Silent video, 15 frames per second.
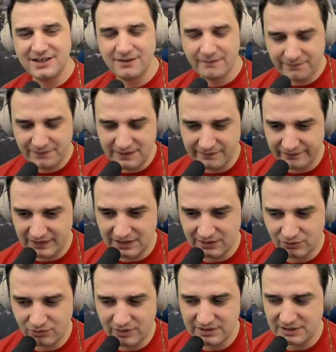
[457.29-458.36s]

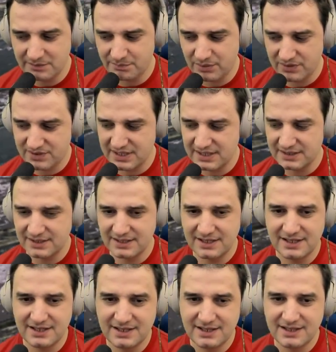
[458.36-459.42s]
15-20%
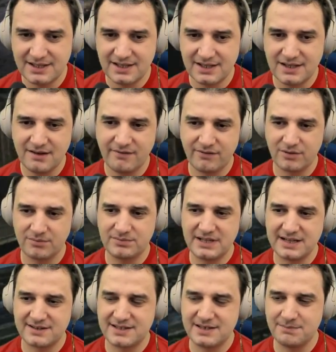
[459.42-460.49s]
from that
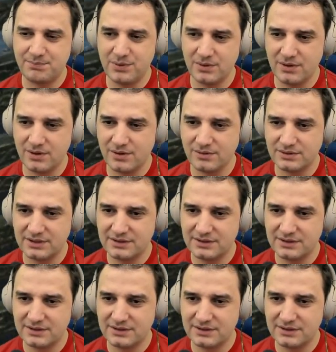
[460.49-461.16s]
CPU load